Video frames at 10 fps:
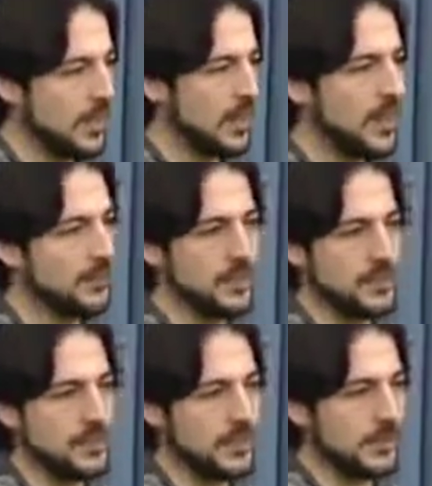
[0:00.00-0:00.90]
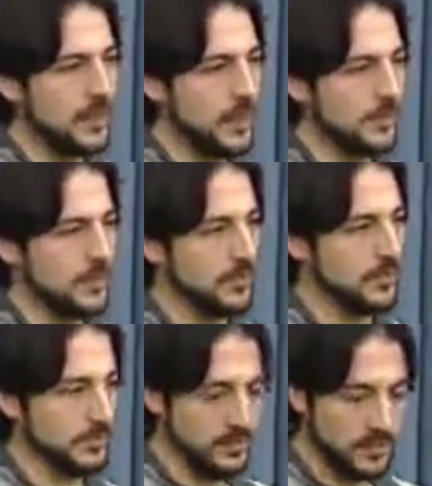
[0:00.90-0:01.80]
How does that
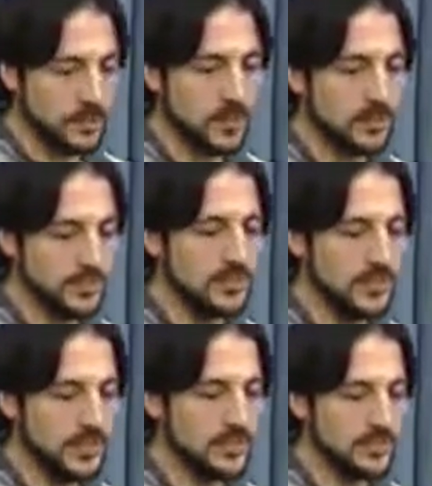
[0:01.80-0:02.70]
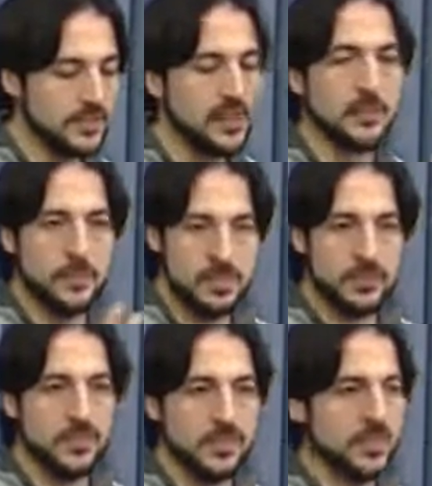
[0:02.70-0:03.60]
happen? It's because there is a
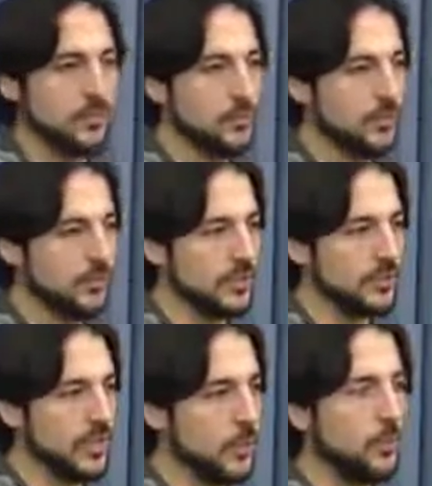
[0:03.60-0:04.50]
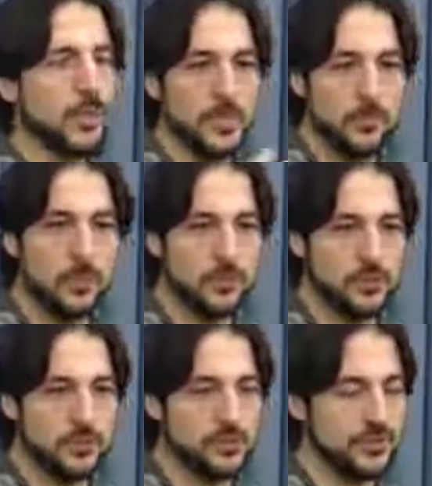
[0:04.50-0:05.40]
dimension in the universe where
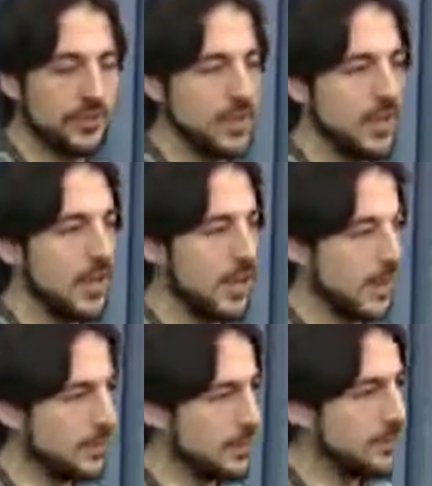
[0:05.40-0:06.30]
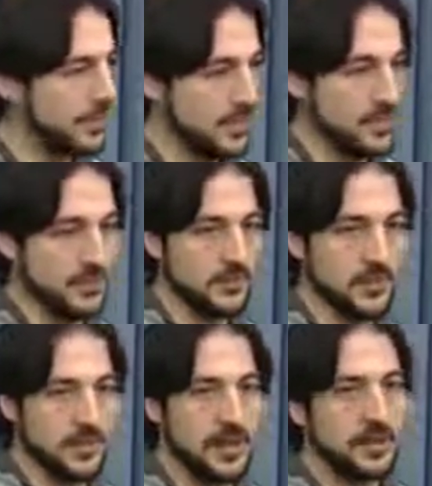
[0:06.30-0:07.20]
emotions are
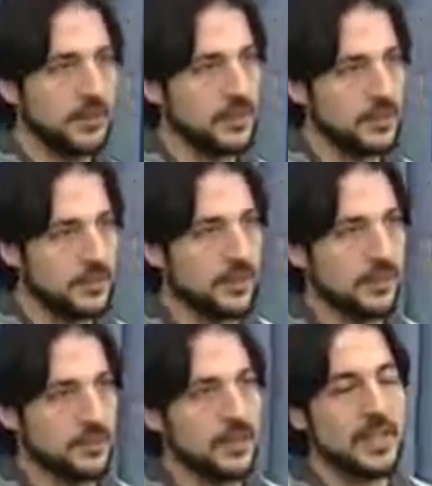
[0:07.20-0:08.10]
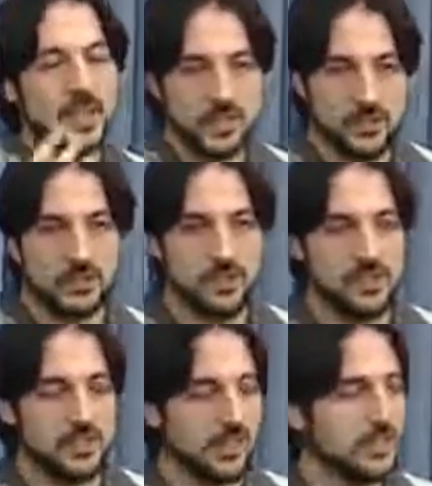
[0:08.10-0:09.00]
things, are an
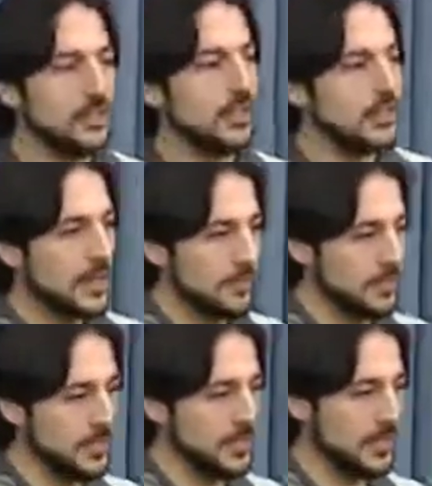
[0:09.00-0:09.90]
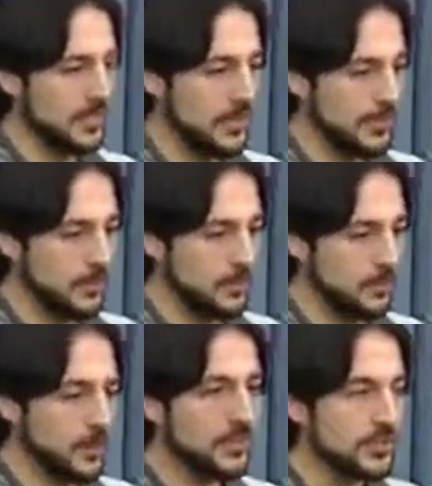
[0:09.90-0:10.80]
energy that can be
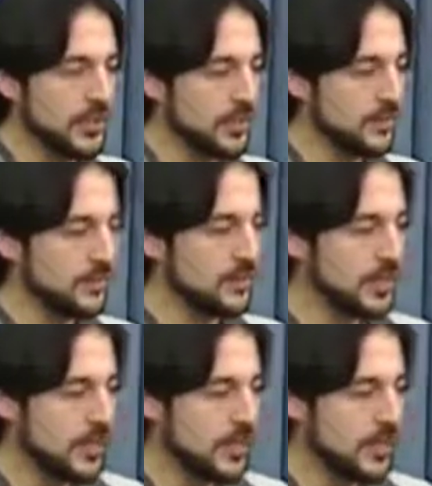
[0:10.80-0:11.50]
perceived.